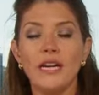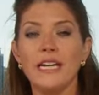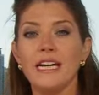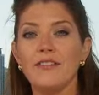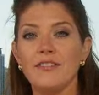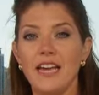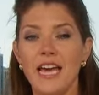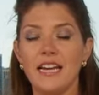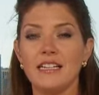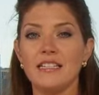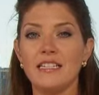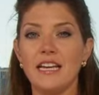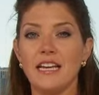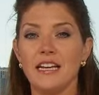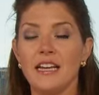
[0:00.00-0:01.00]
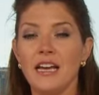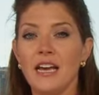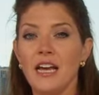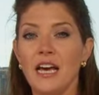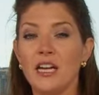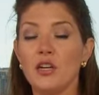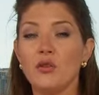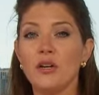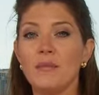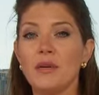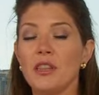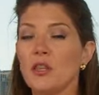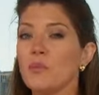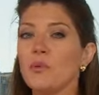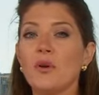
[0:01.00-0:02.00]
in Afghanistan, an
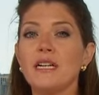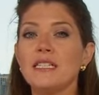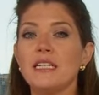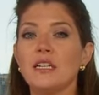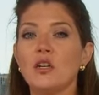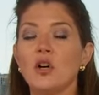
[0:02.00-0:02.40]
agreement the president